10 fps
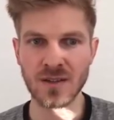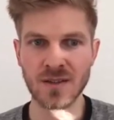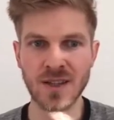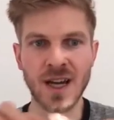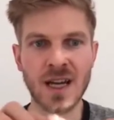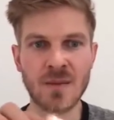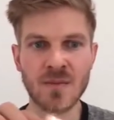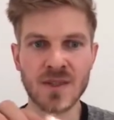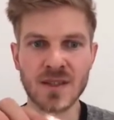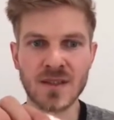
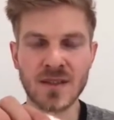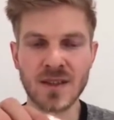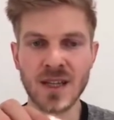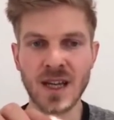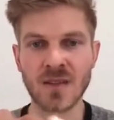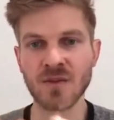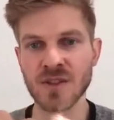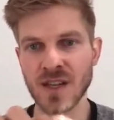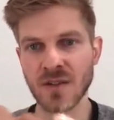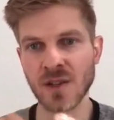times the
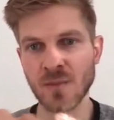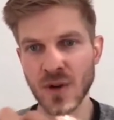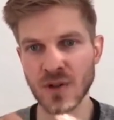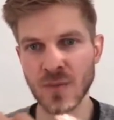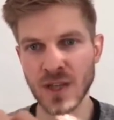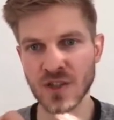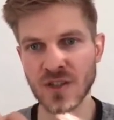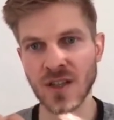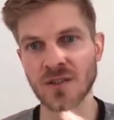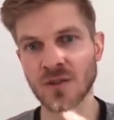adversarial perturbation
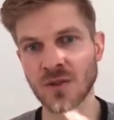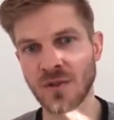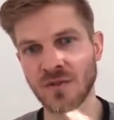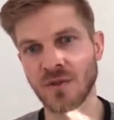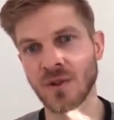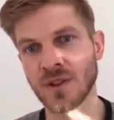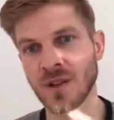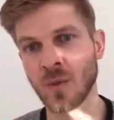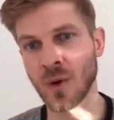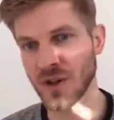and you look for
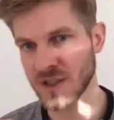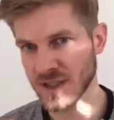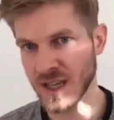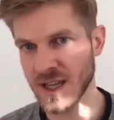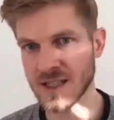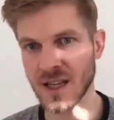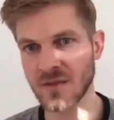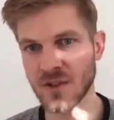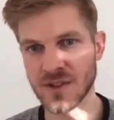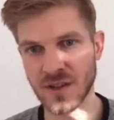the worst case
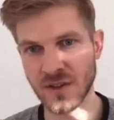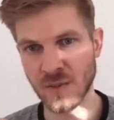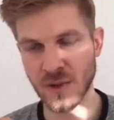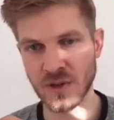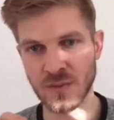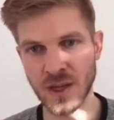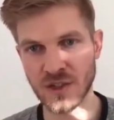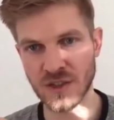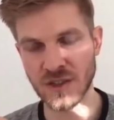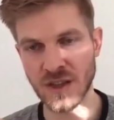adversarial
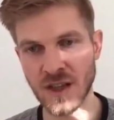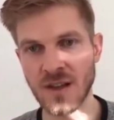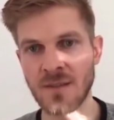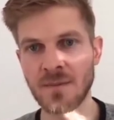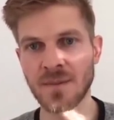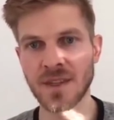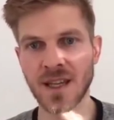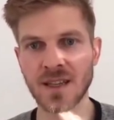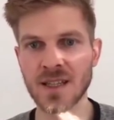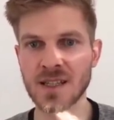perturbation,
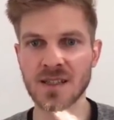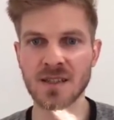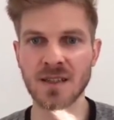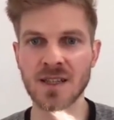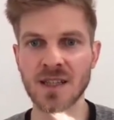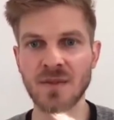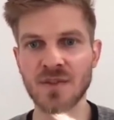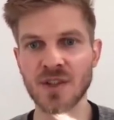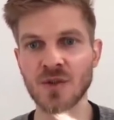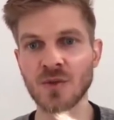then this
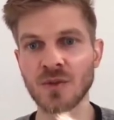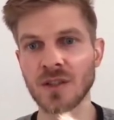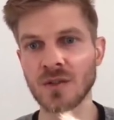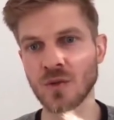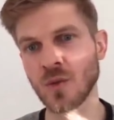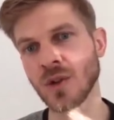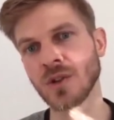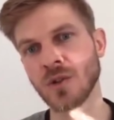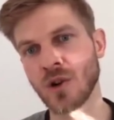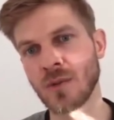gives you the
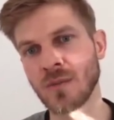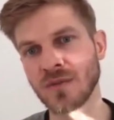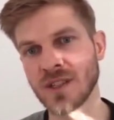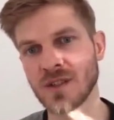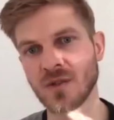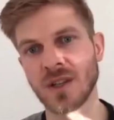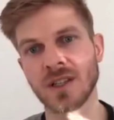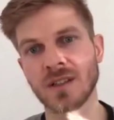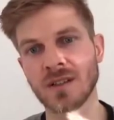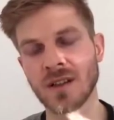dual norm of this
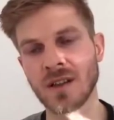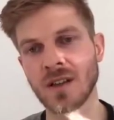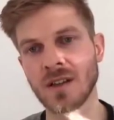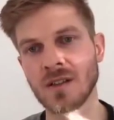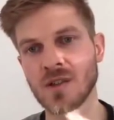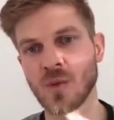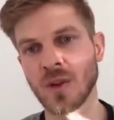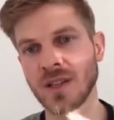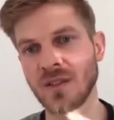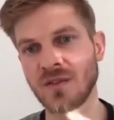gradient. So
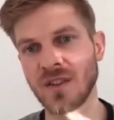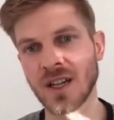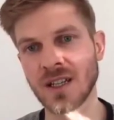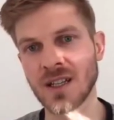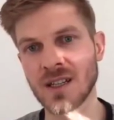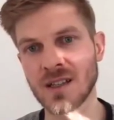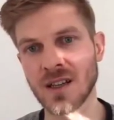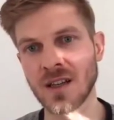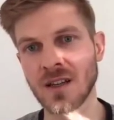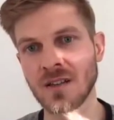what they find is